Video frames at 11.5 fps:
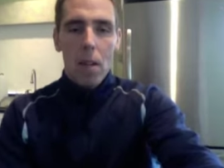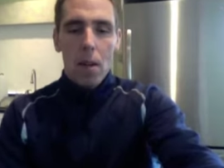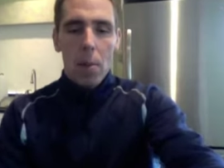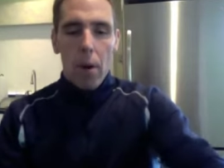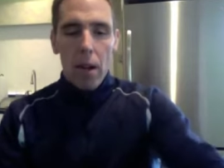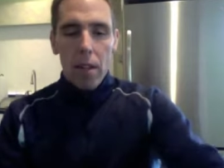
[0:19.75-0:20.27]

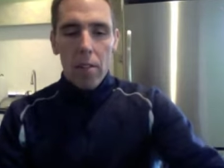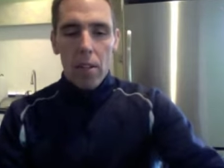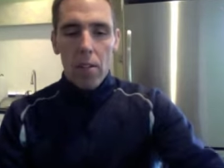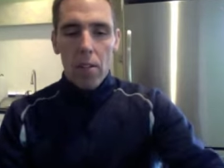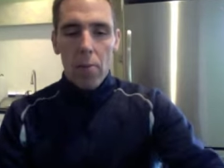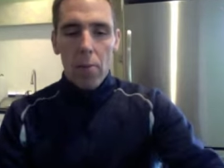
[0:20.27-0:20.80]
Brian
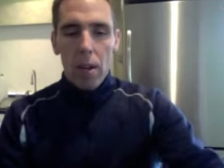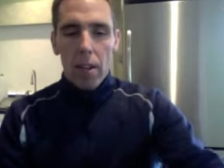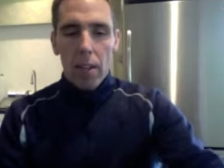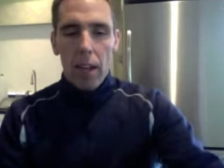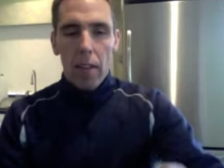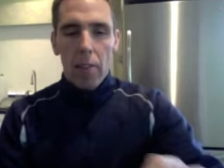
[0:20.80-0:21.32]
says he ran the
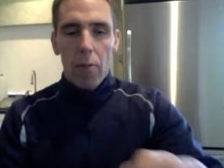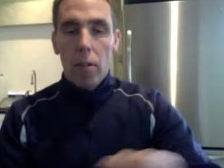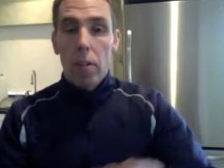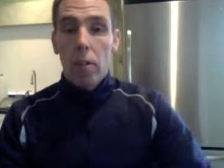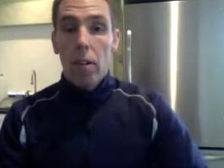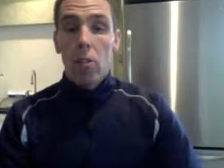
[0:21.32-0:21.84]
California
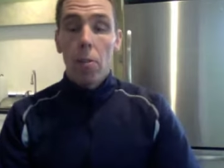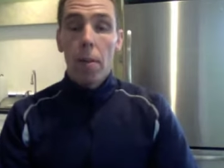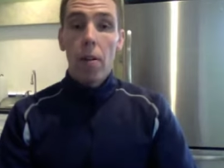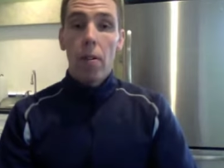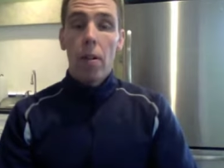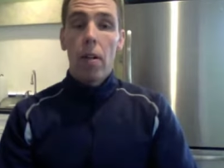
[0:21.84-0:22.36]
International
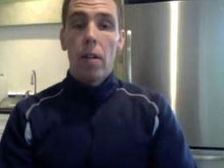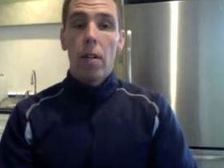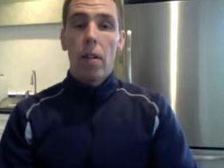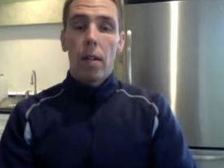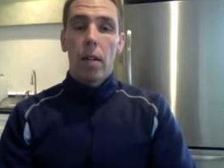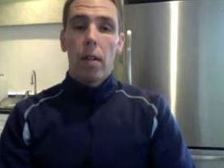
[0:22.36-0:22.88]
Marathon uh,